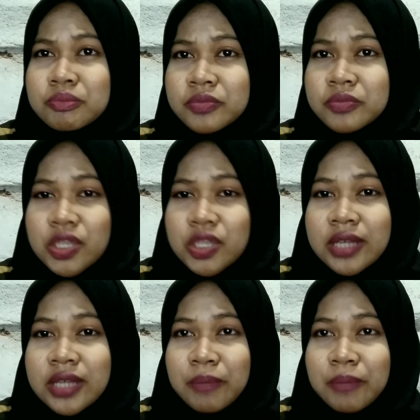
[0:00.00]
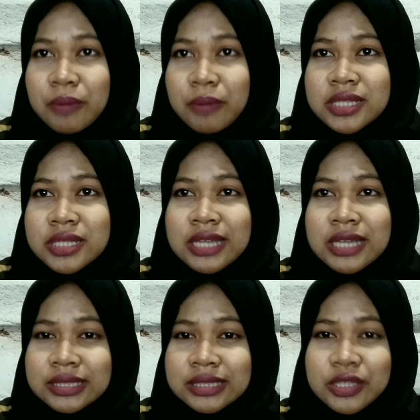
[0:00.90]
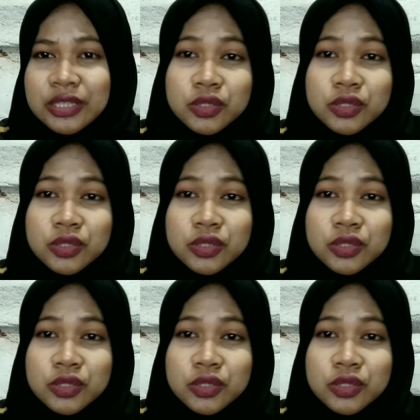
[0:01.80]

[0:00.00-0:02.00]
so that people starting